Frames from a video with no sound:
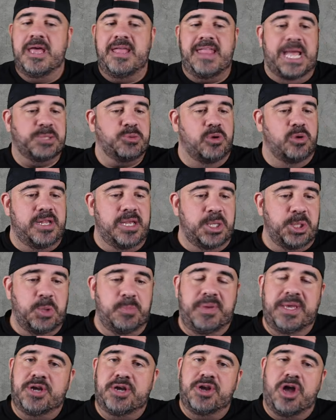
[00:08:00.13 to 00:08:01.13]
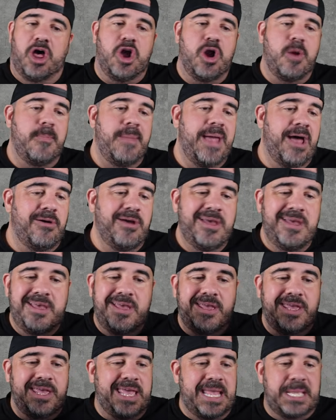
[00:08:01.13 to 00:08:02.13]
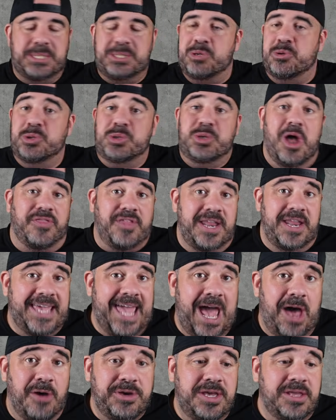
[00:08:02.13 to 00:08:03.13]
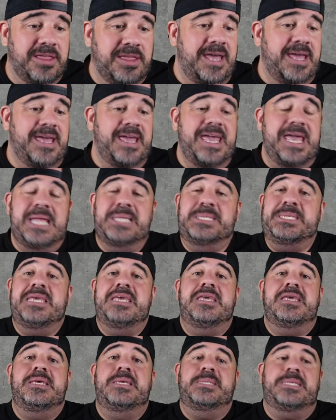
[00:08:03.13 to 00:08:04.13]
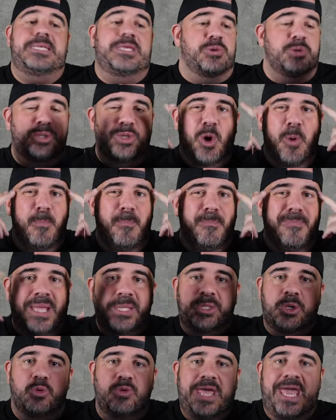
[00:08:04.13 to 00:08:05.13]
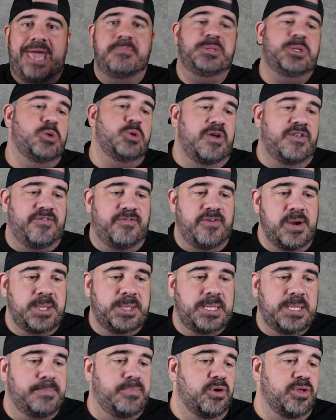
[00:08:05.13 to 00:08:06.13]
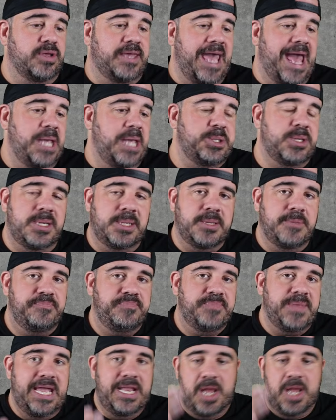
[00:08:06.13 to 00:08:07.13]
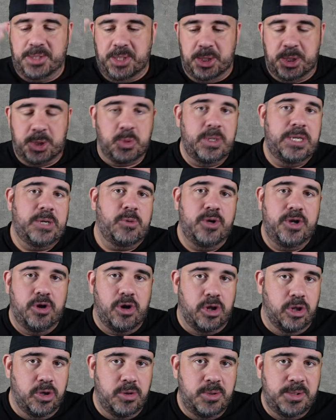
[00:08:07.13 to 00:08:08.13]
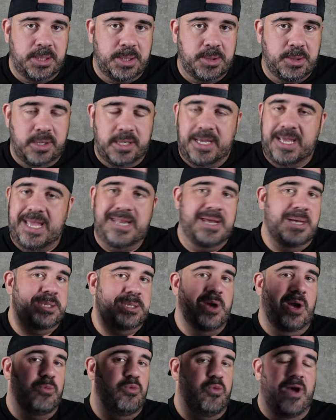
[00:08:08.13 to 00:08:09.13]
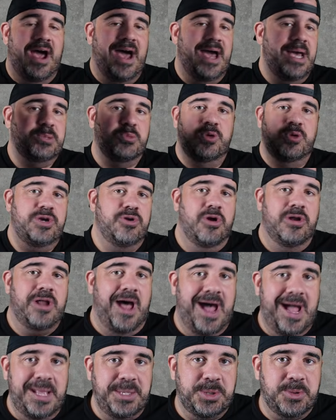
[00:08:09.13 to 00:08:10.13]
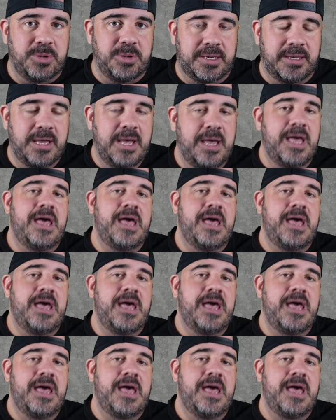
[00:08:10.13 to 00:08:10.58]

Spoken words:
That's what it is. You pick your dollar amount. There's nothing to calculate. It's easy. There's no mental game to it. It's very simple. The catch is it doesn't shrink when you're on a losing streak. It doesn't rise when you're on a hot streak.